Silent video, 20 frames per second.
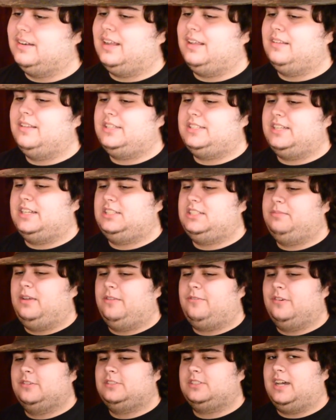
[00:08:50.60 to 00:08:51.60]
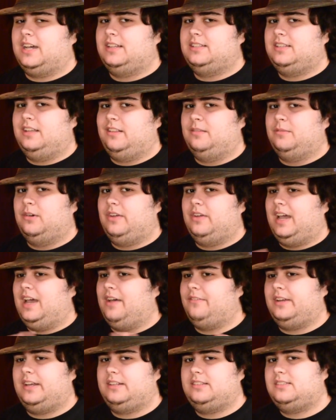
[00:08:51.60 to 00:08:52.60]
This is actually my first Godzilla movie. I
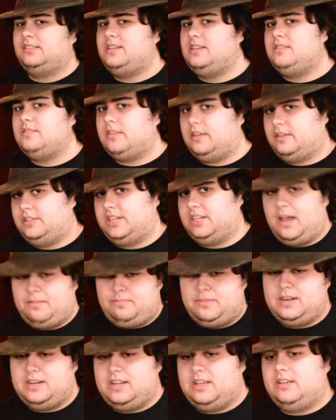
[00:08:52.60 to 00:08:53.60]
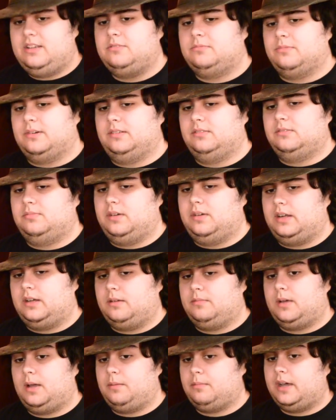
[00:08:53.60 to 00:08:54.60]
have not seen the Japanese ones, but
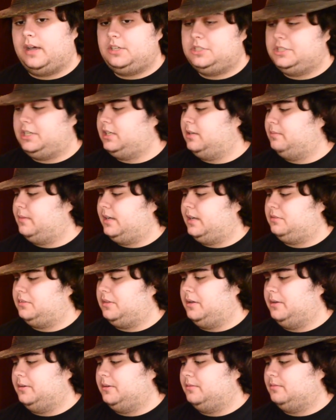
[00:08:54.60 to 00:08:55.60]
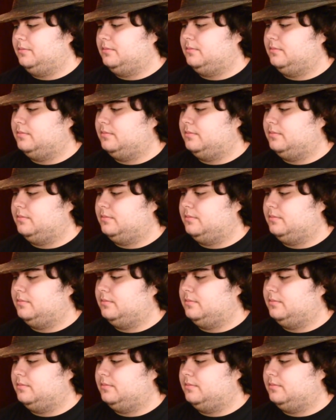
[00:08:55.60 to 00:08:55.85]
I might check them out though.